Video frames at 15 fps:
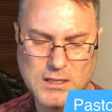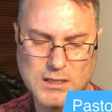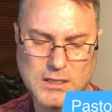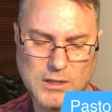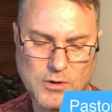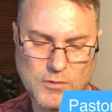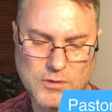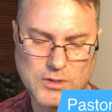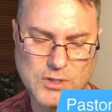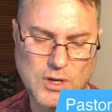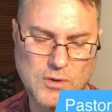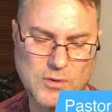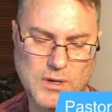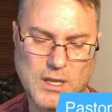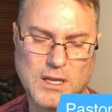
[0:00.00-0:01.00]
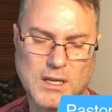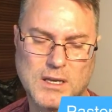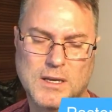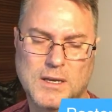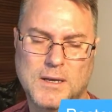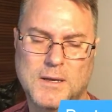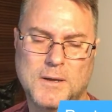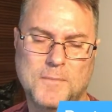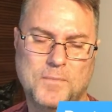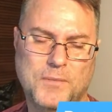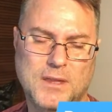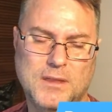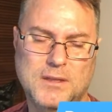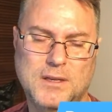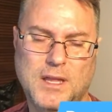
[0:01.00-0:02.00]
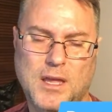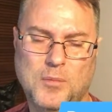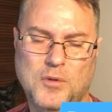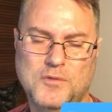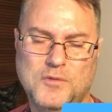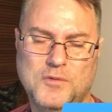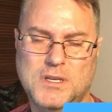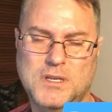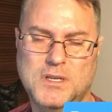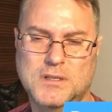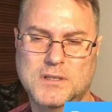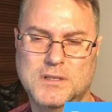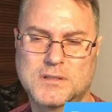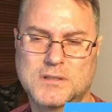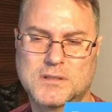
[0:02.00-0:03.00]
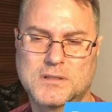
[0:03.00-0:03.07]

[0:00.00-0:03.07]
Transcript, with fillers: In the name of Jesus, Lord, we pray.